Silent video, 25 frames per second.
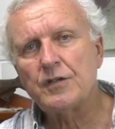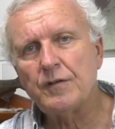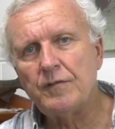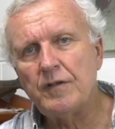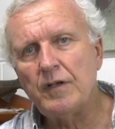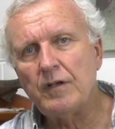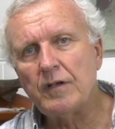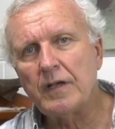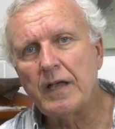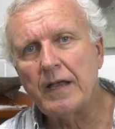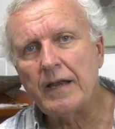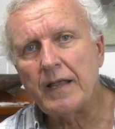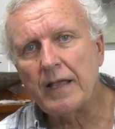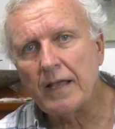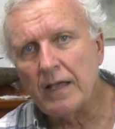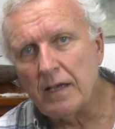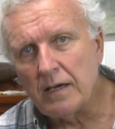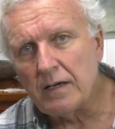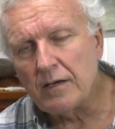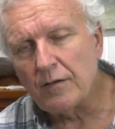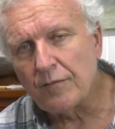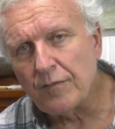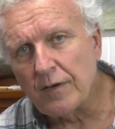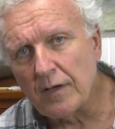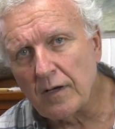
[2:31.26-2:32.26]
of you getting
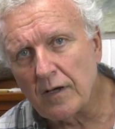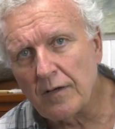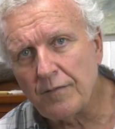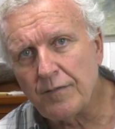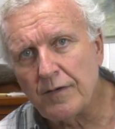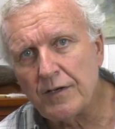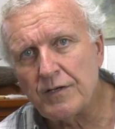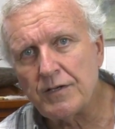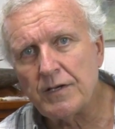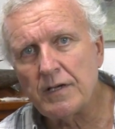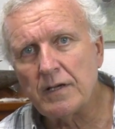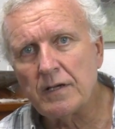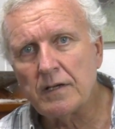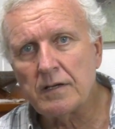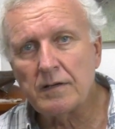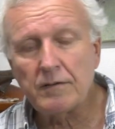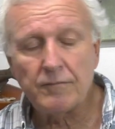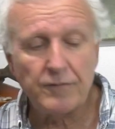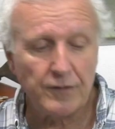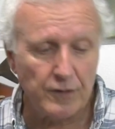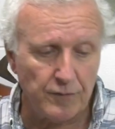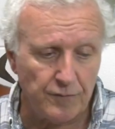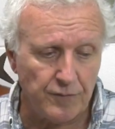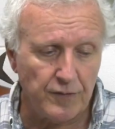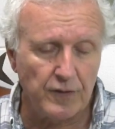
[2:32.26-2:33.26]
into fly fishing
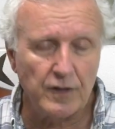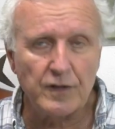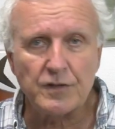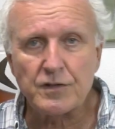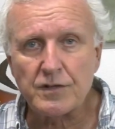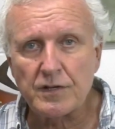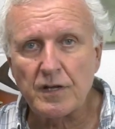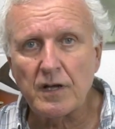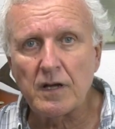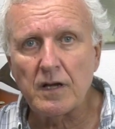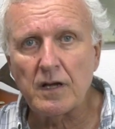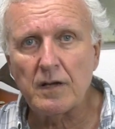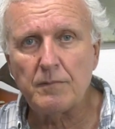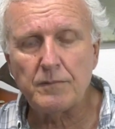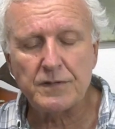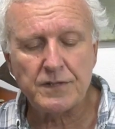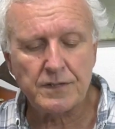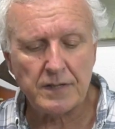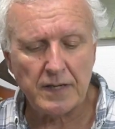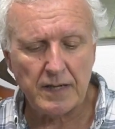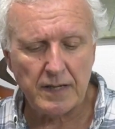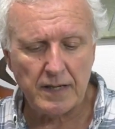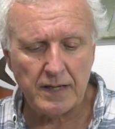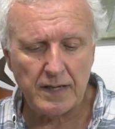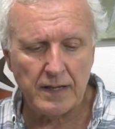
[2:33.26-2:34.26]
for the first time,
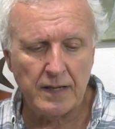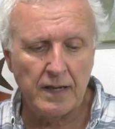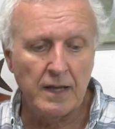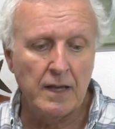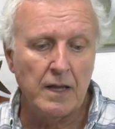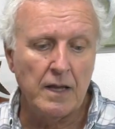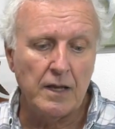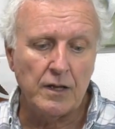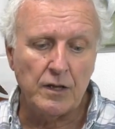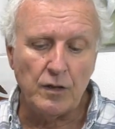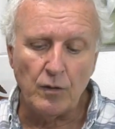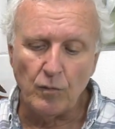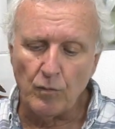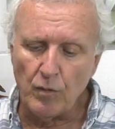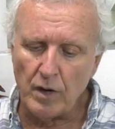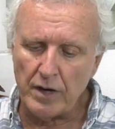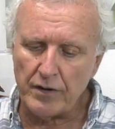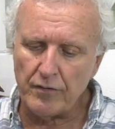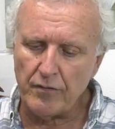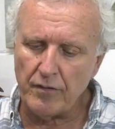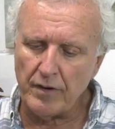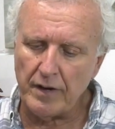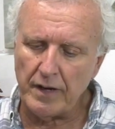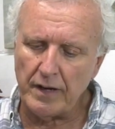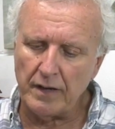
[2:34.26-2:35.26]
say you're
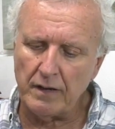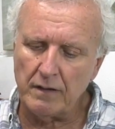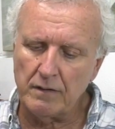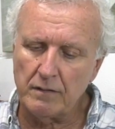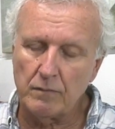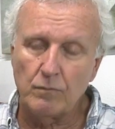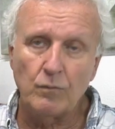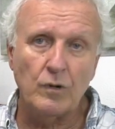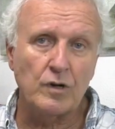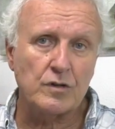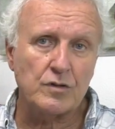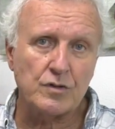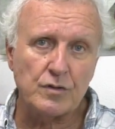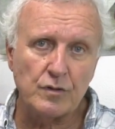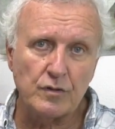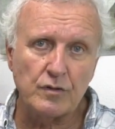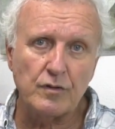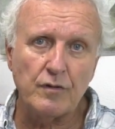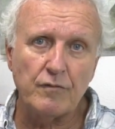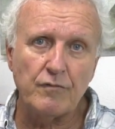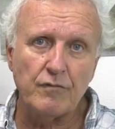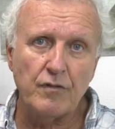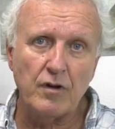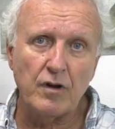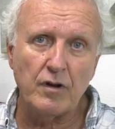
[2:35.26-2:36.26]
wondering what sort
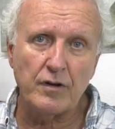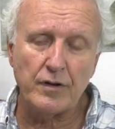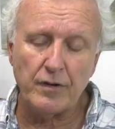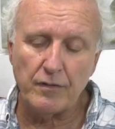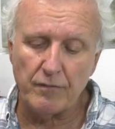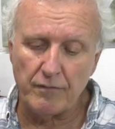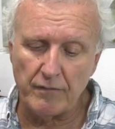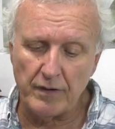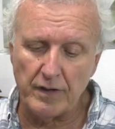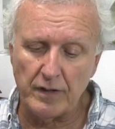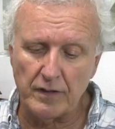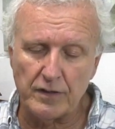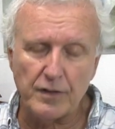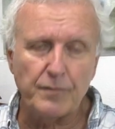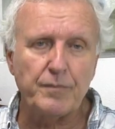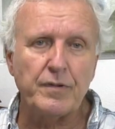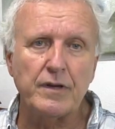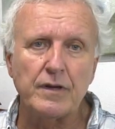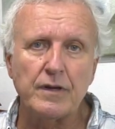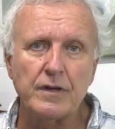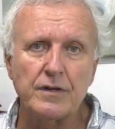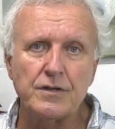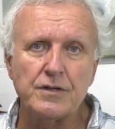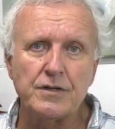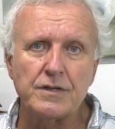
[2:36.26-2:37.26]
of rod and reel to
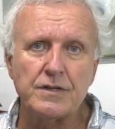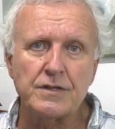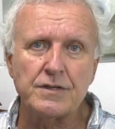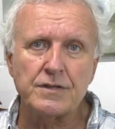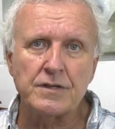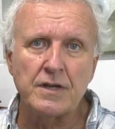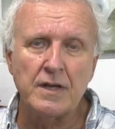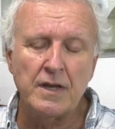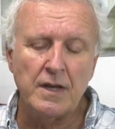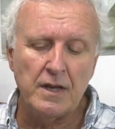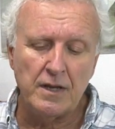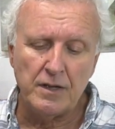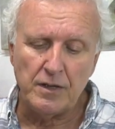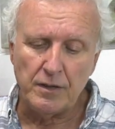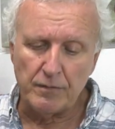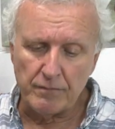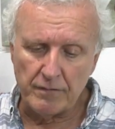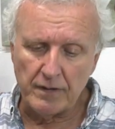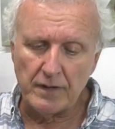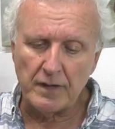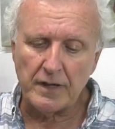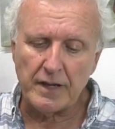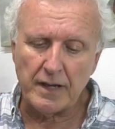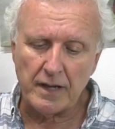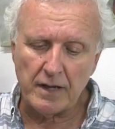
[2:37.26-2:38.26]
purchase, you
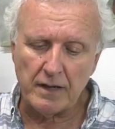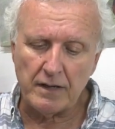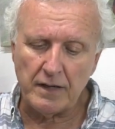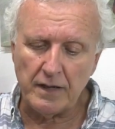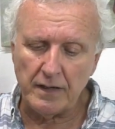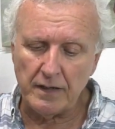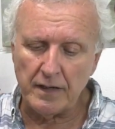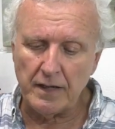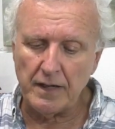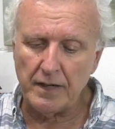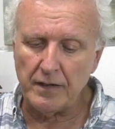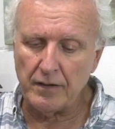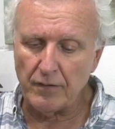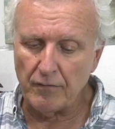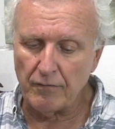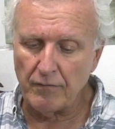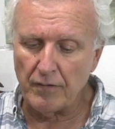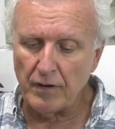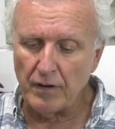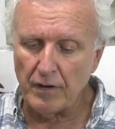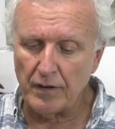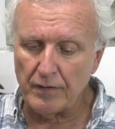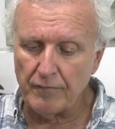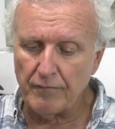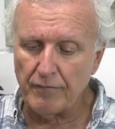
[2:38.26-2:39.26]
really only need a
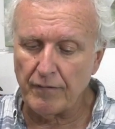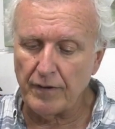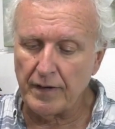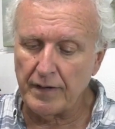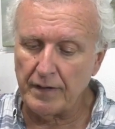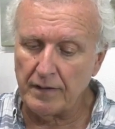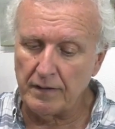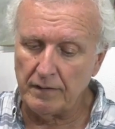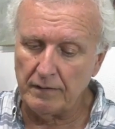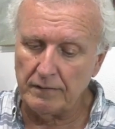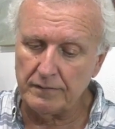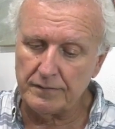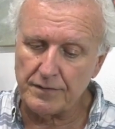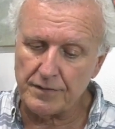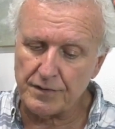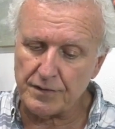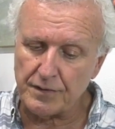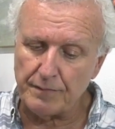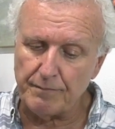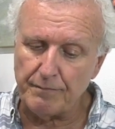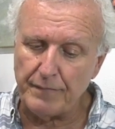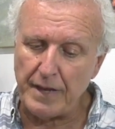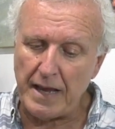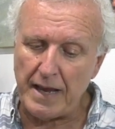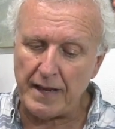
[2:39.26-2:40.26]
rod, reel,
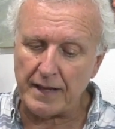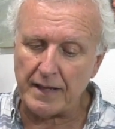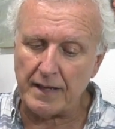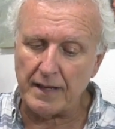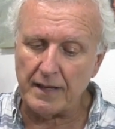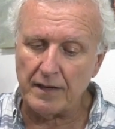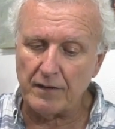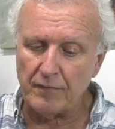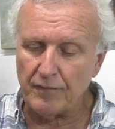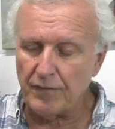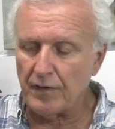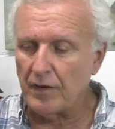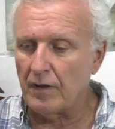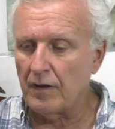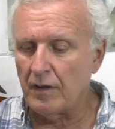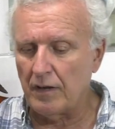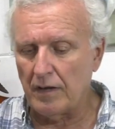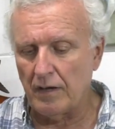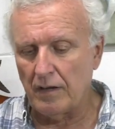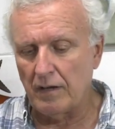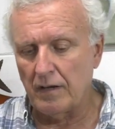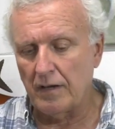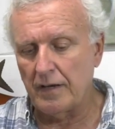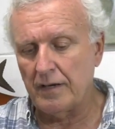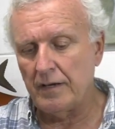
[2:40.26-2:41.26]
some backing and fly
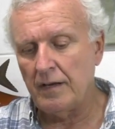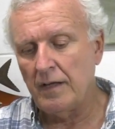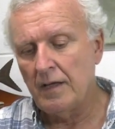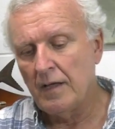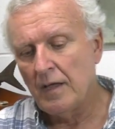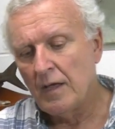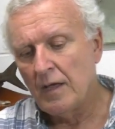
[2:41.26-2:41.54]
line.